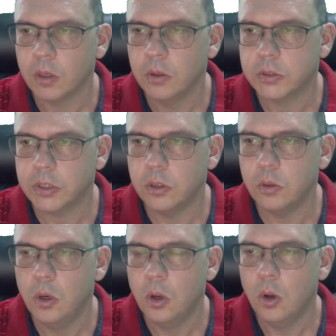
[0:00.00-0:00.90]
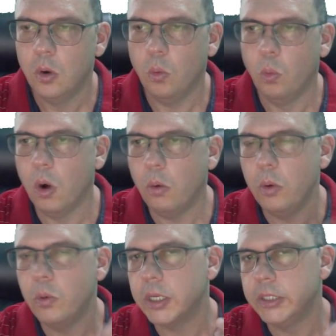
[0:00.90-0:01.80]
So what we
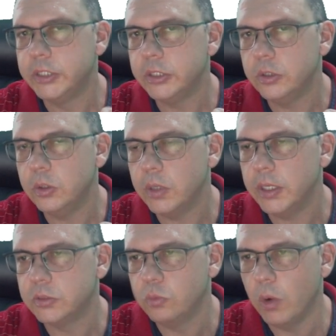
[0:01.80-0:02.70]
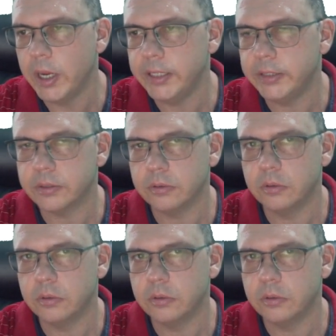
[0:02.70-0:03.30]
want to do is wait,